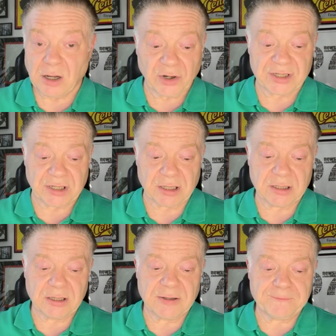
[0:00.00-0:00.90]
honestly.
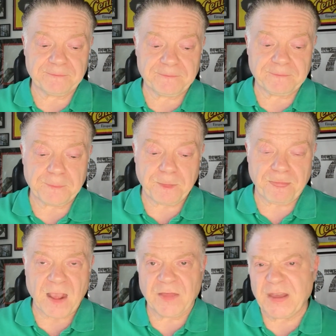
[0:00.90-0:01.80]

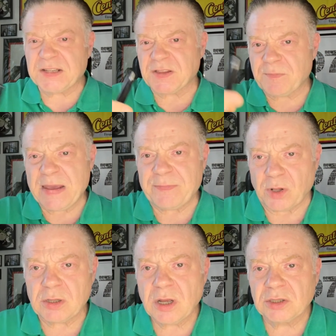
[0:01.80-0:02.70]
These are the
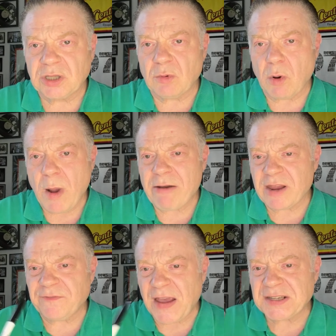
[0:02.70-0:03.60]
people that were wearing
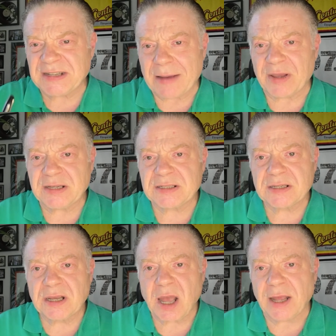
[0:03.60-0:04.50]
face nappies
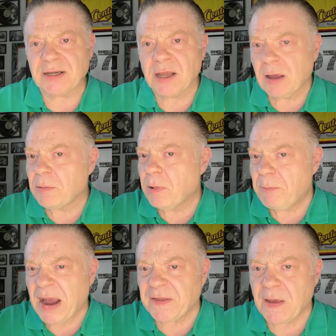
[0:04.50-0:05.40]
and
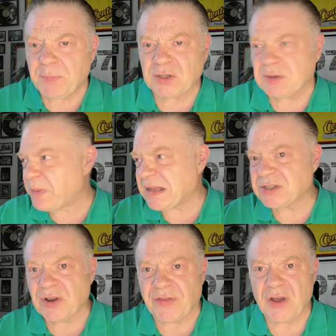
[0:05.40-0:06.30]
banging their pots and pans
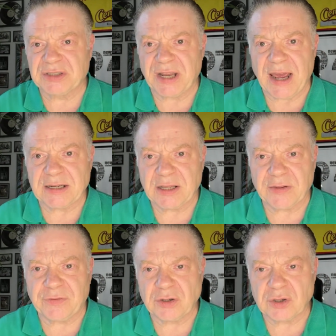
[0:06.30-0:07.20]
on a Thursday night at the
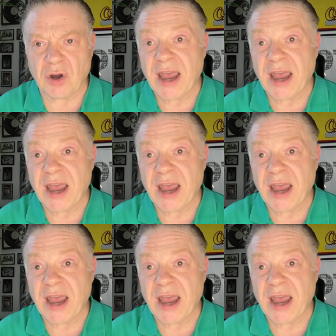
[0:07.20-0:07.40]
front door,